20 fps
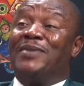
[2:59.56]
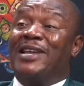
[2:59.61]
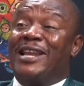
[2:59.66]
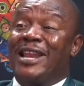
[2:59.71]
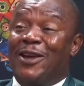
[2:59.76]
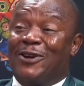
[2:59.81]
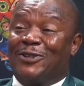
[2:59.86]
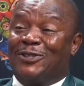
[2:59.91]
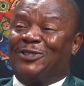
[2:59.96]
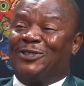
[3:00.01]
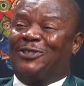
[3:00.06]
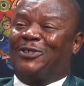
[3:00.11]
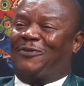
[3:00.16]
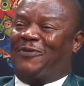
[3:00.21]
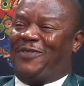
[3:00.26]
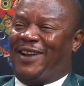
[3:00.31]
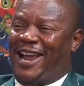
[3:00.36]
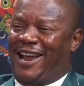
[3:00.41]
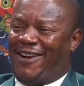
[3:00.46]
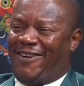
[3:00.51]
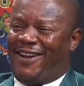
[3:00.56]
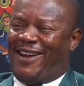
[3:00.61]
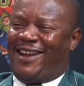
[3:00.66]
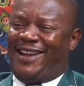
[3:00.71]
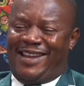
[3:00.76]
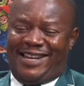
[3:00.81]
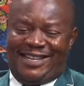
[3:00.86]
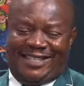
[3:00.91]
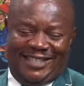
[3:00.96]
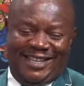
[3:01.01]
billions of naira.
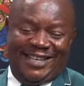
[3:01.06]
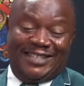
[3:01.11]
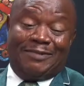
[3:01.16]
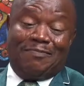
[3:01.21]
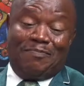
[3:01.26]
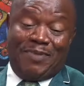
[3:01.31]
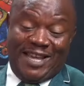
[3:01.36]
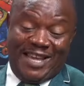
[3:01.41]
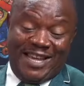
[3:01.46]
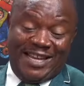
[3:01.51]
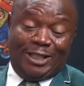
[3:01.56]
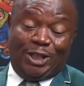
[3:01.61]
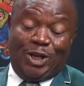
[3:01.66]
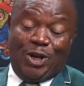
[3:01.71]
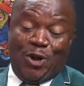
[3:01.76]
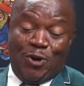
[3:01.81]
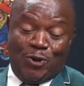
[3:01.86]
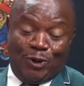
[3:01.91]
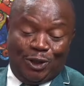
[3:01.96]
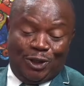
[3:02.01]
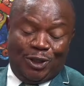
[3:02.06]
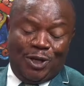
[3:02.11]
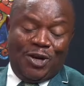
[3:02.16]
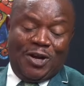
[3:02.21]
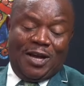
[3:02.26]
It's big, it's huge.